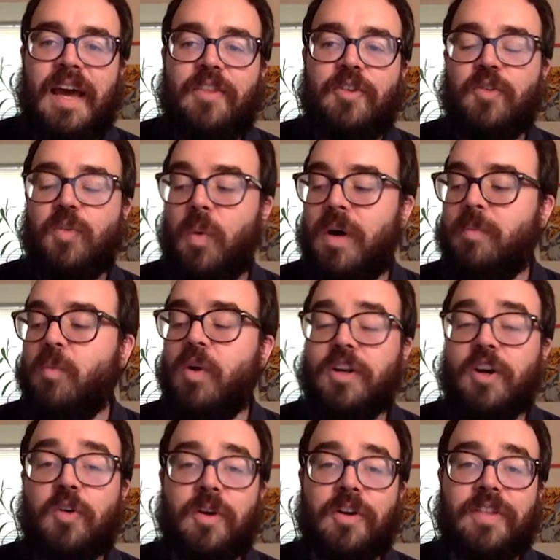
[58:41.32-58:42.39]
And there's one
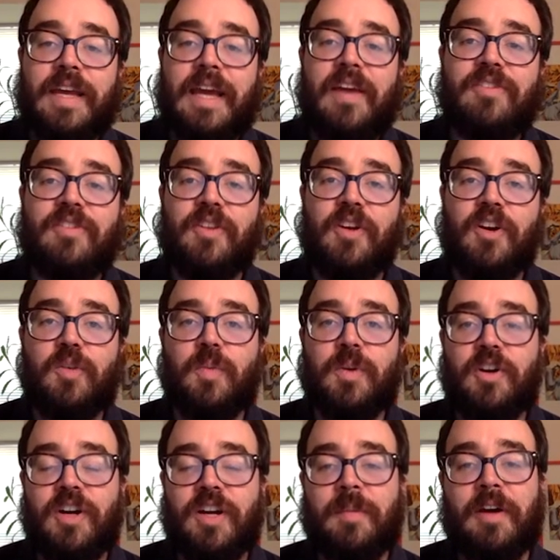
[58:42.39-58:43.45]
more noteworthy case, as long as
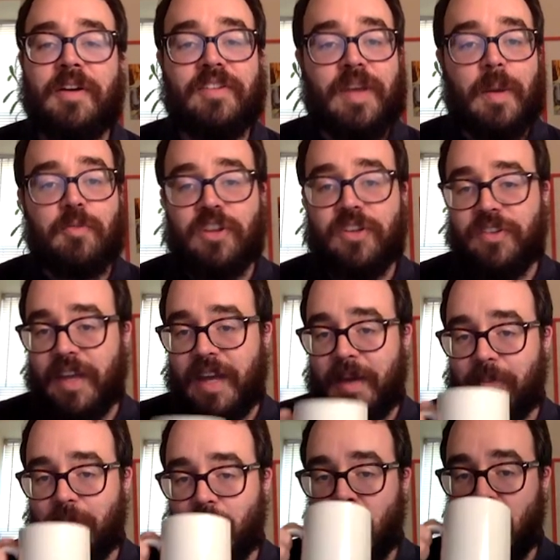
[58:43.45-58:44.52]
we're talking about exceptions
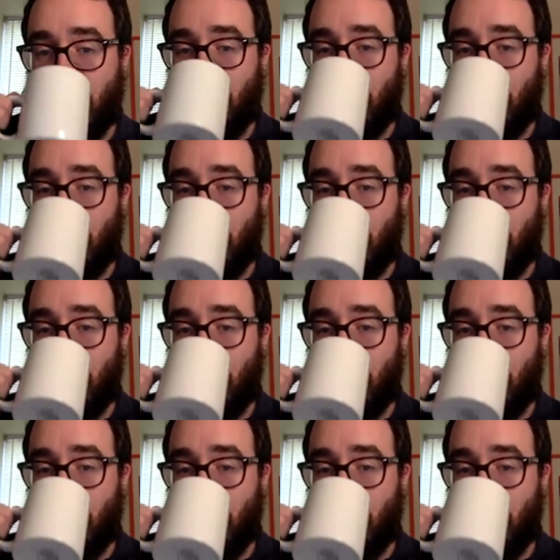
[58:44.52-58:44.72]
again.